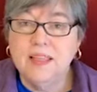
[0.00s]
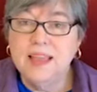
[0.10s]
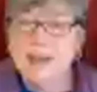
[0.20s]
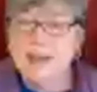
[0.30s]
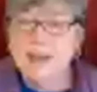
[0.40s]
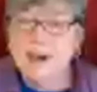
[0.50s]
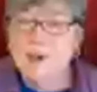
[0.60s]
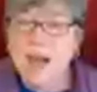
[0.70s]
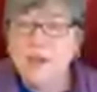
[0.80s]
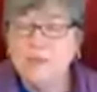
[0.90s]
I know
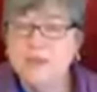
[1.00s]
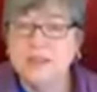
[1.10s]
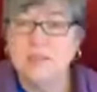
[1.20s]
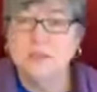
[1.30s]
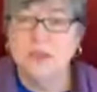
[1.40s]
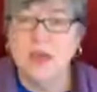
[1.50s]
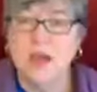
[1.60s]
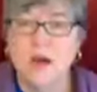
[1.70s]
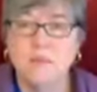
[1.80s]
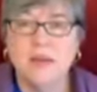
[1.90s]
how predictable they
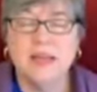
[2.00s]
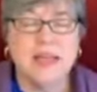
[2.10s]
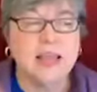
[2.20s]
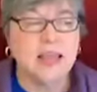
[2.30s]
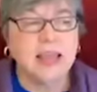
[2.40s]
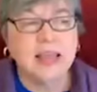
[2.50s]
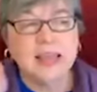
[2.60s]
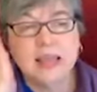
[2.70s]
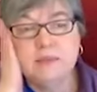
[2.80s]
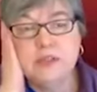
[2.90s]
are. But it
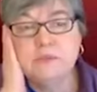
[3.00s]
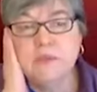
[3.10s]
keeps your